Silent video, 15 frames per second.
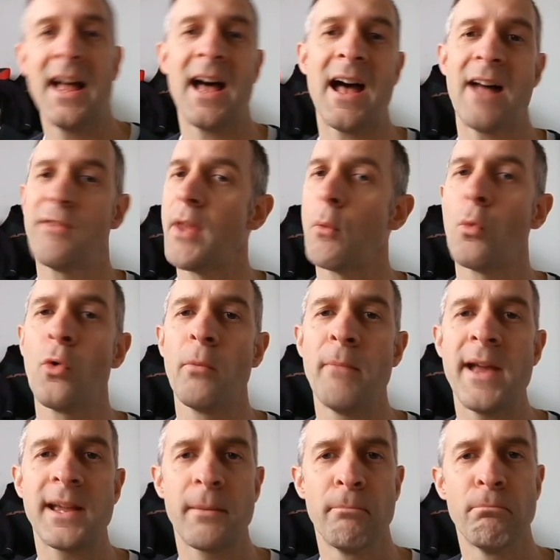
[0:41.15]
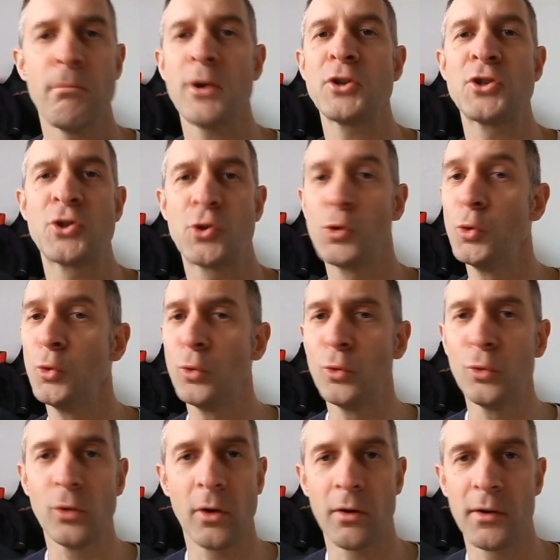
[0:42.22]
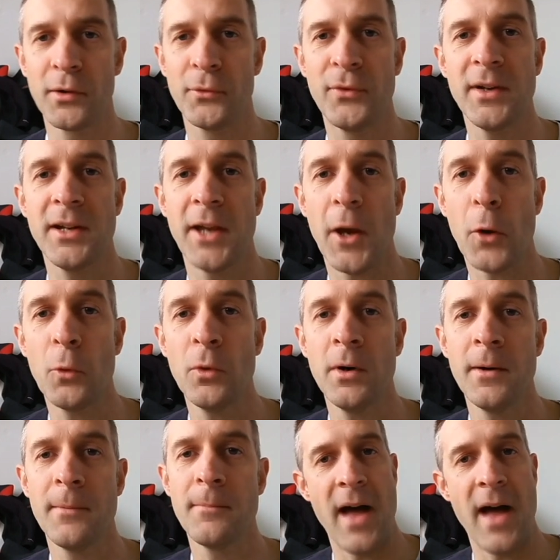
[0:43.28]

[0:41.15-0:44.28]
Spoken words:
That would make much too long video.